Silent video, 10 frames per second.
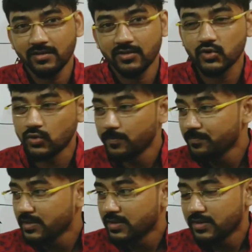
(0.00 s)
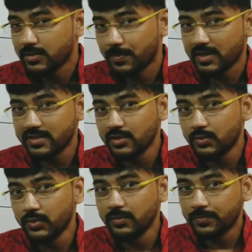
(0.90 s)
So the person
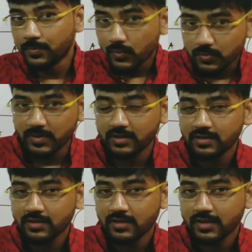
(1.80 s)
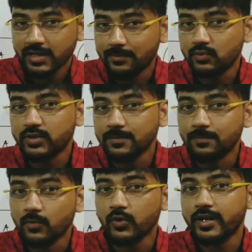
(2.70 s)
who will push me have to give
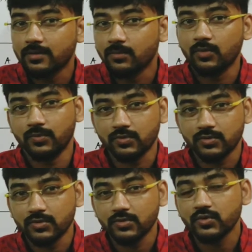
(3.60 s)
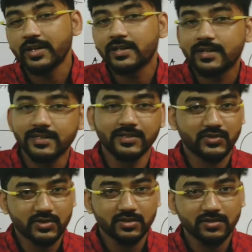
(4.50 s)
more and more force, so I can
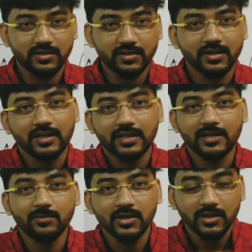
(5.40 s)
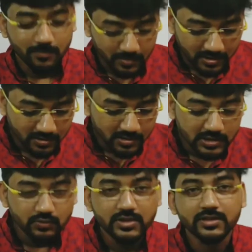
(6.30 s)
resist him by
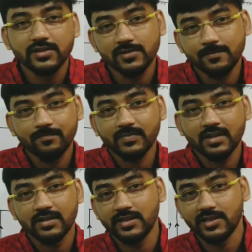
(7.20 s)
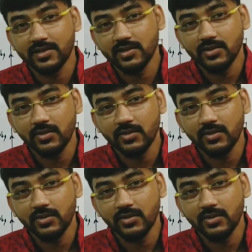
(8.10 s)
using this thing.